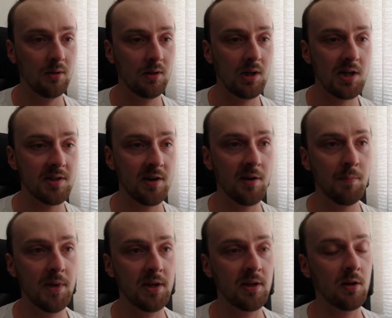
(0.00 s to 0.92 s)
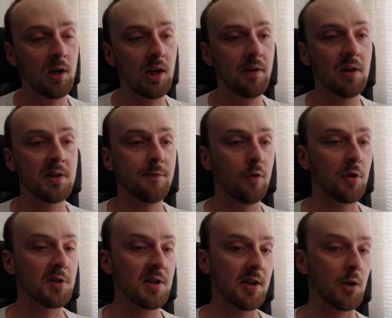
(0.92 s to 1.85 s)
I started making levels for a
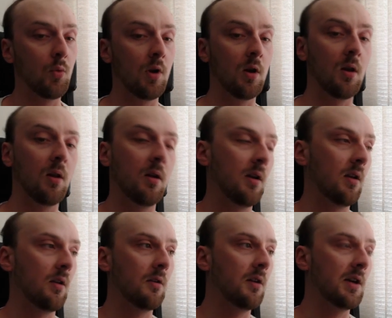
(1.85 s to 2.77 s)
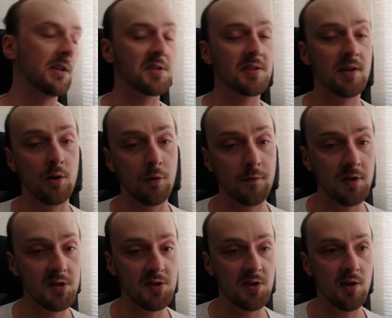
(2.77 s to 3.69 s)
sequel at the start of
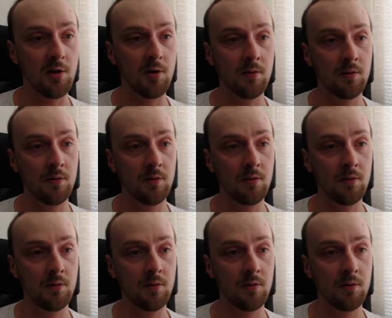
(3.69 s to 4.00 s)
this year.